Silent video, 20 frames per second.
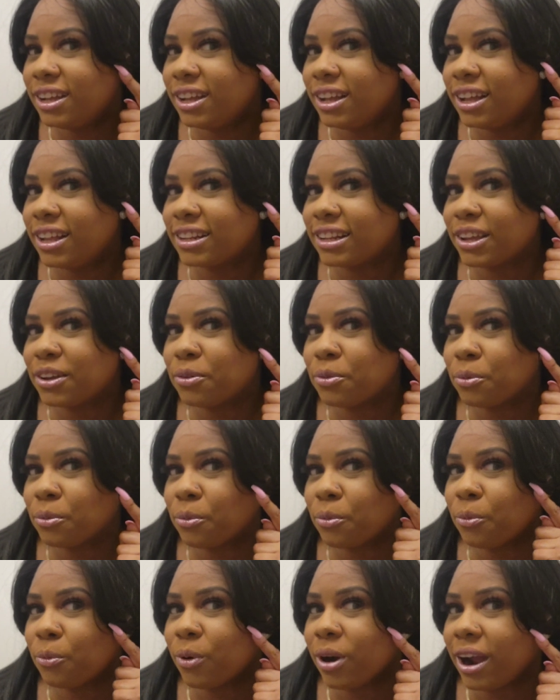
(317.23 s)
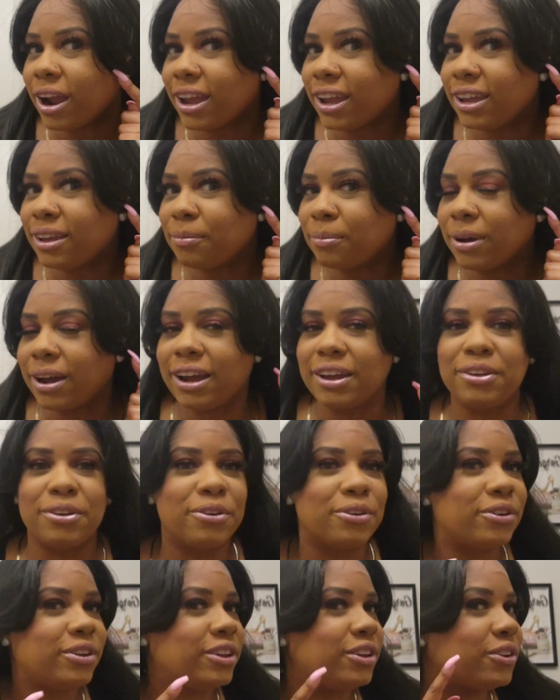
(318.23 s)
like right by your
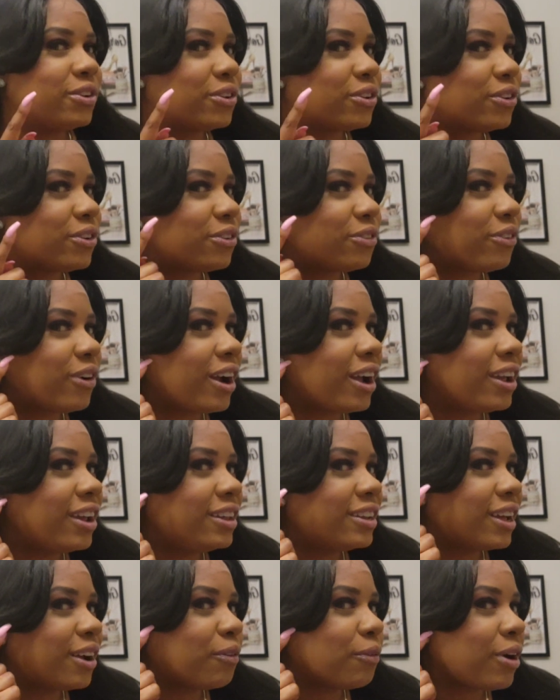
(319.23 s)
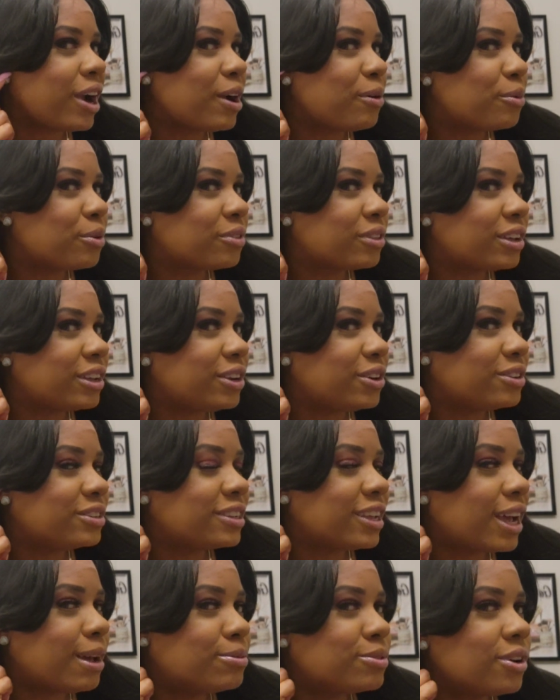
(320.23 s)
ear, right? Like right where the ear
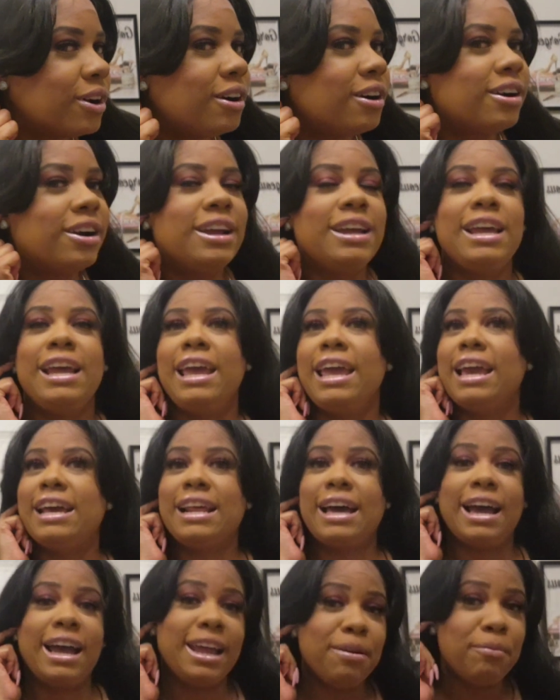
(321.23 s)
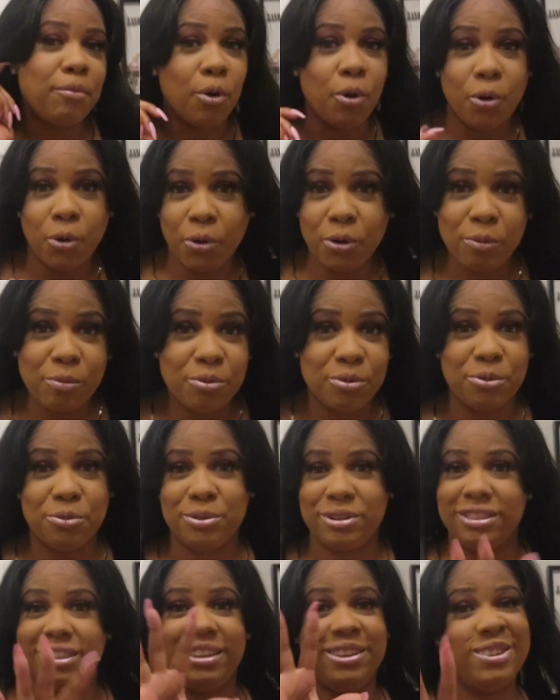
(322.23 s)
tabs are. And I am horrible
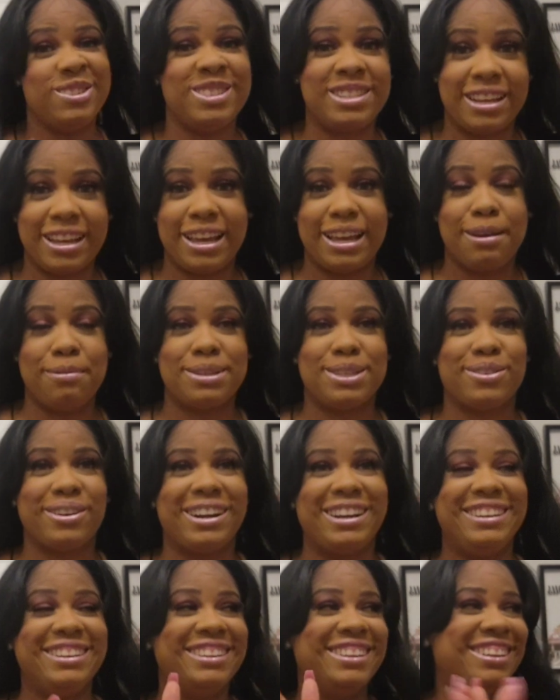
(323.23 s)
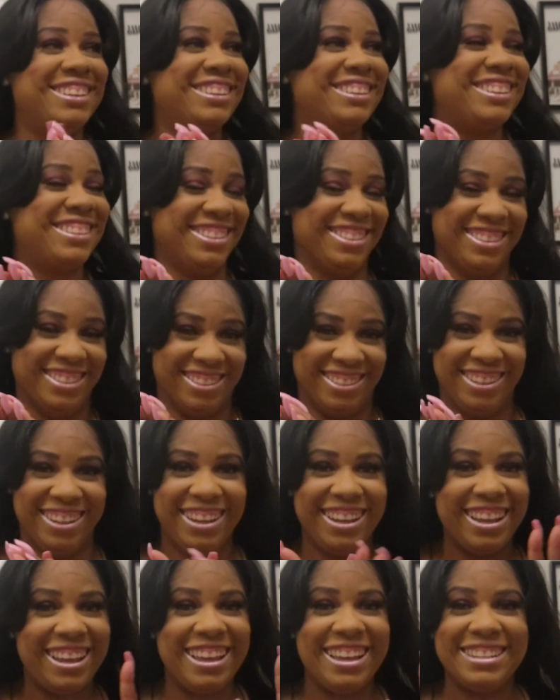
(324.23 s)
with ear tabs, all right?
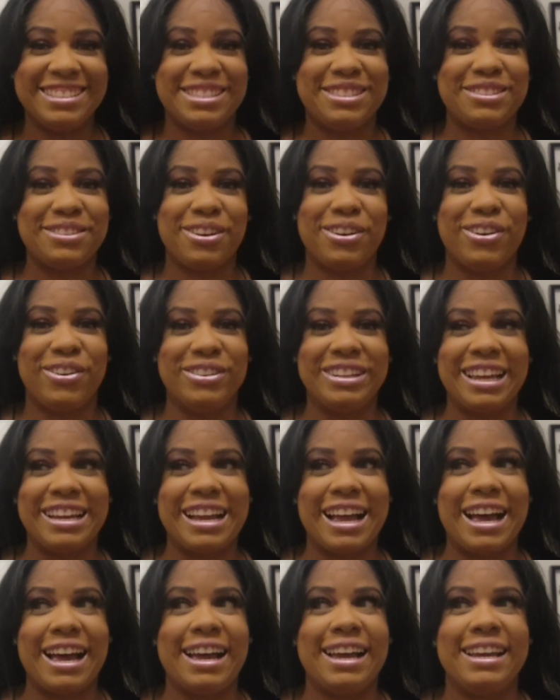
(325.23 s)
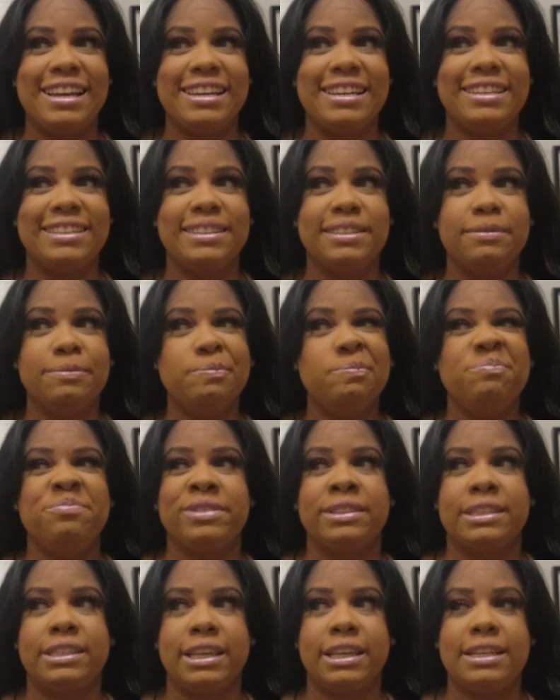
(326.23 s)
And so like I
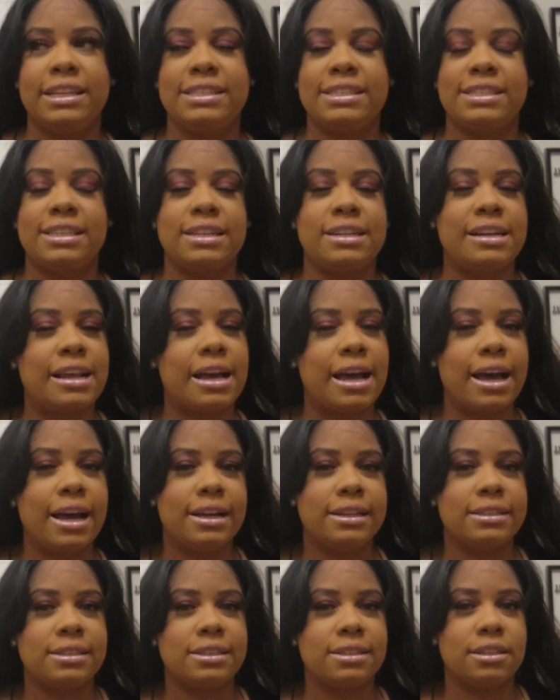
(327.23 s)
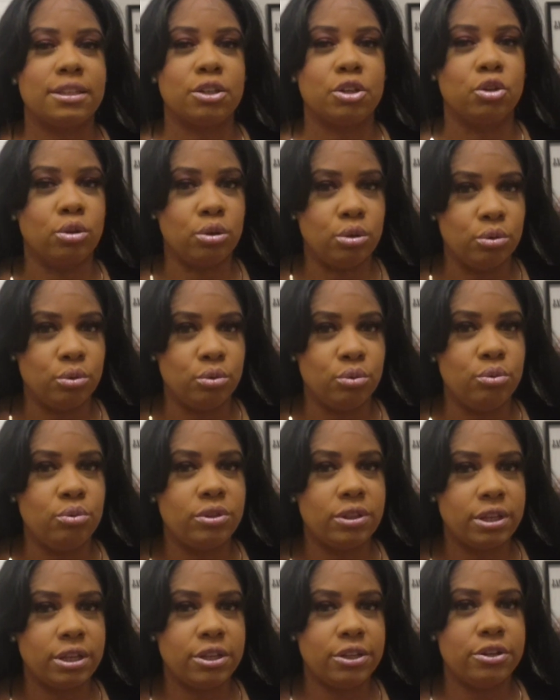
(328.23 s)
tend to not glue
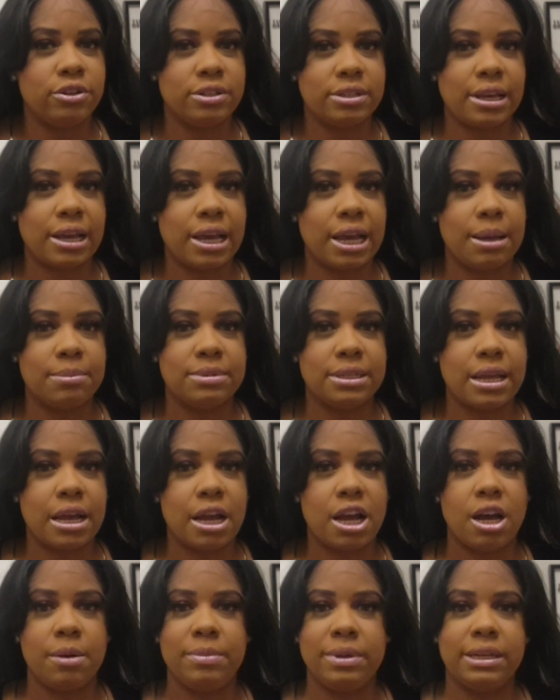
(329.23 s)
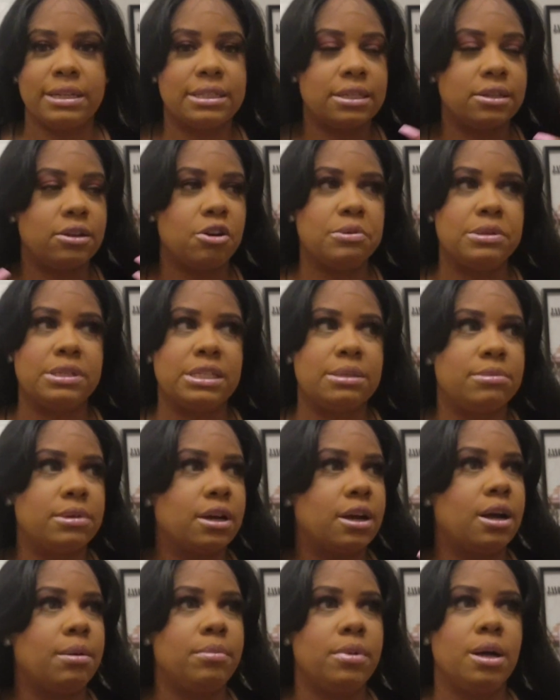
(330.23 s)
the ear tabs down because they always seem to
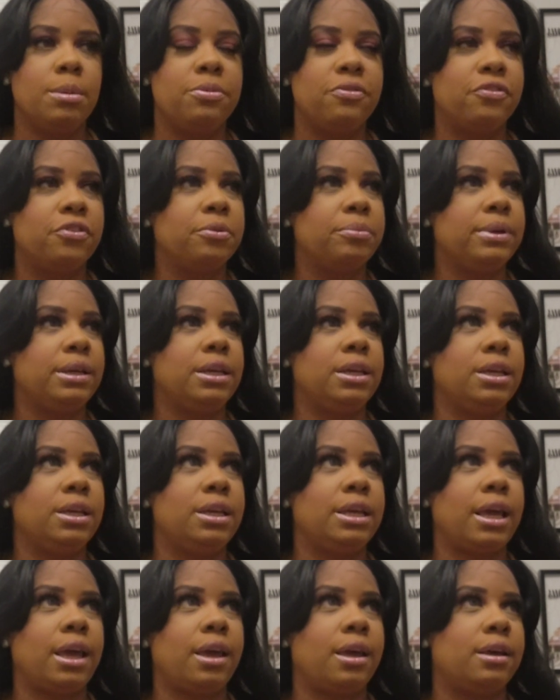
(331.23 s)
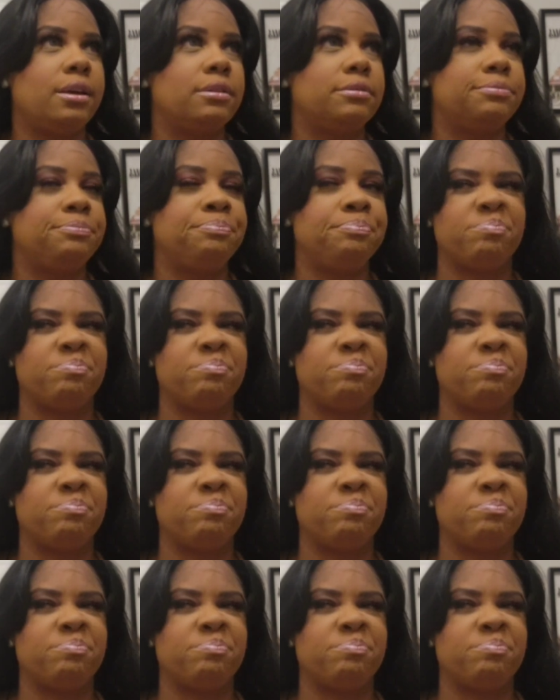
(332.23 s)
come up for me. And